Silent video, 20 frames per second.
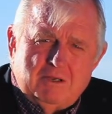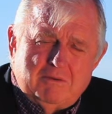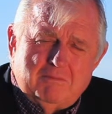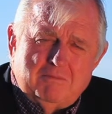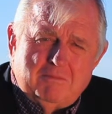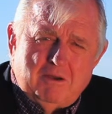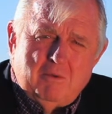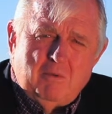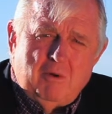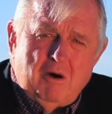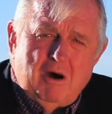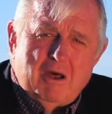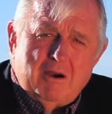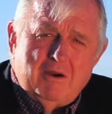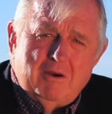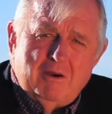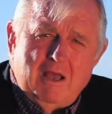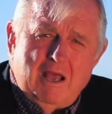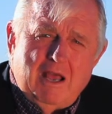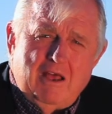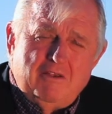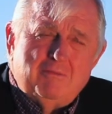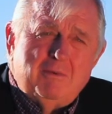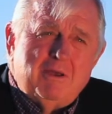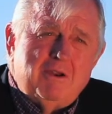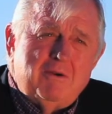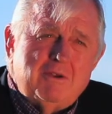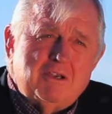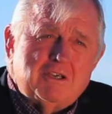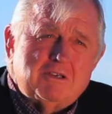But water has
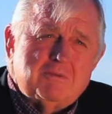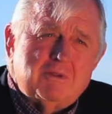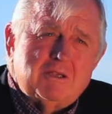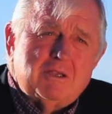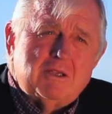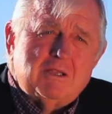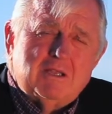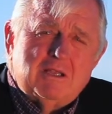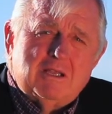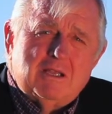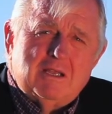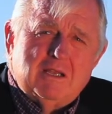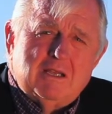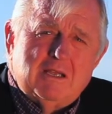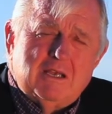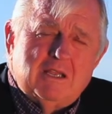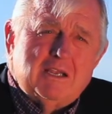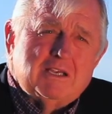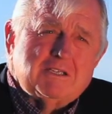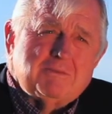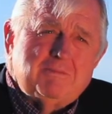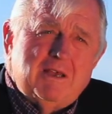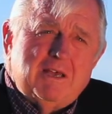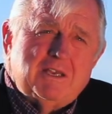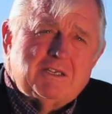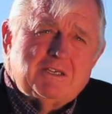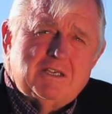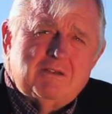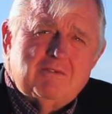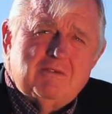been reasonably
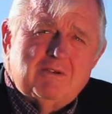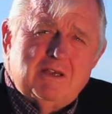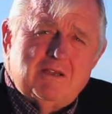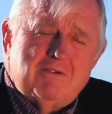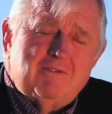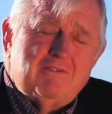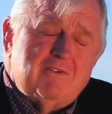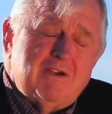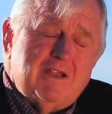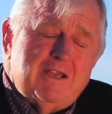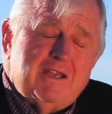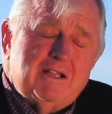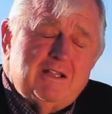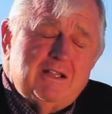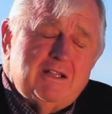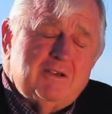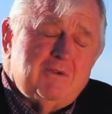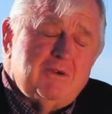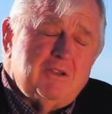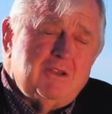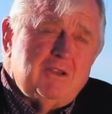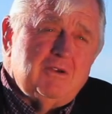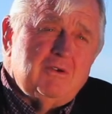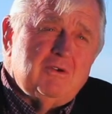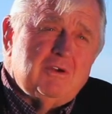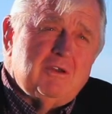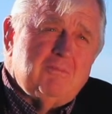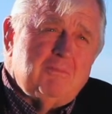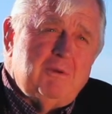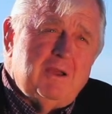inexpensive, and frankly, when you
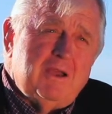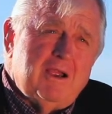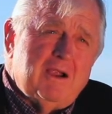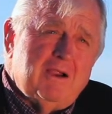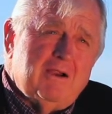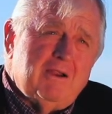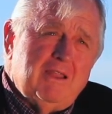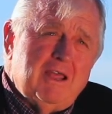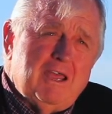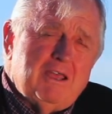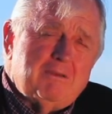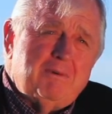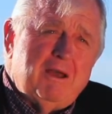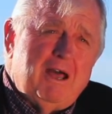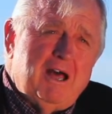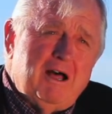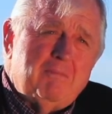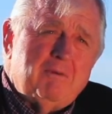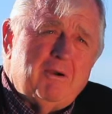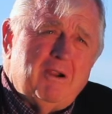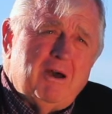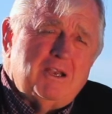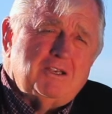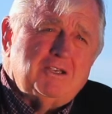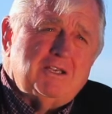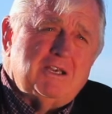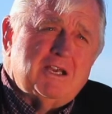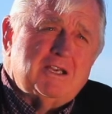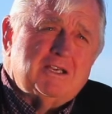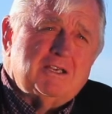compare Lake Powell
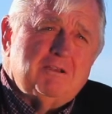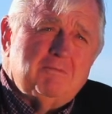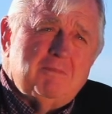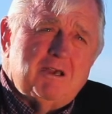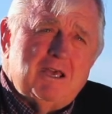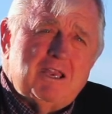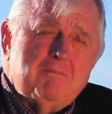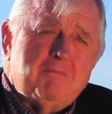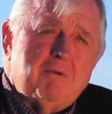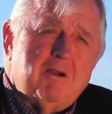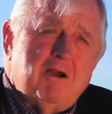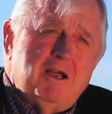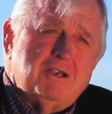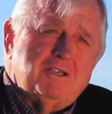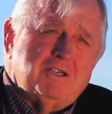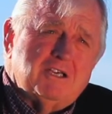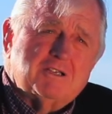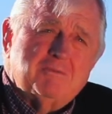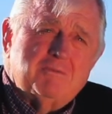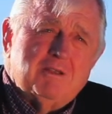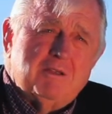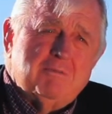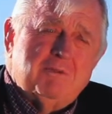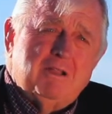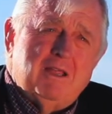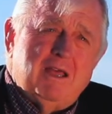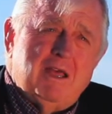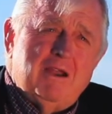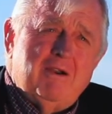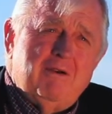project to many projects being
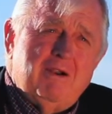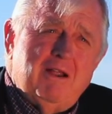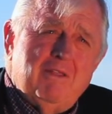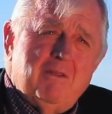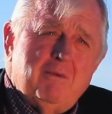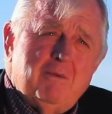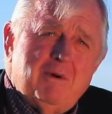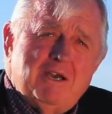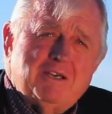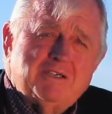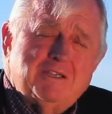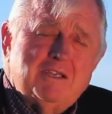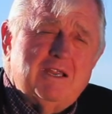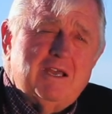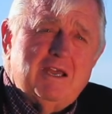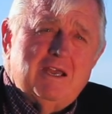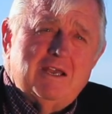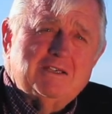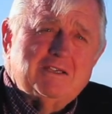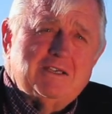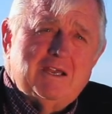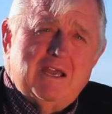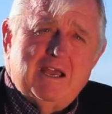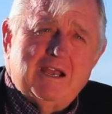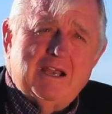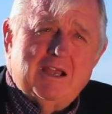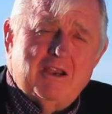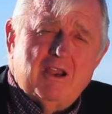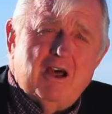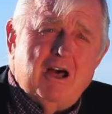planned around the West today, it's
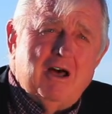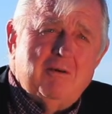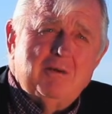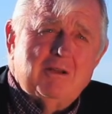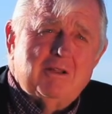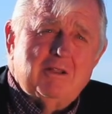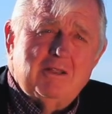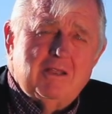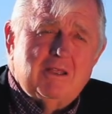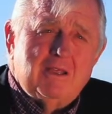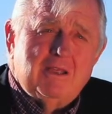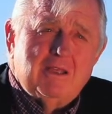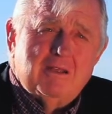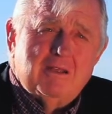economically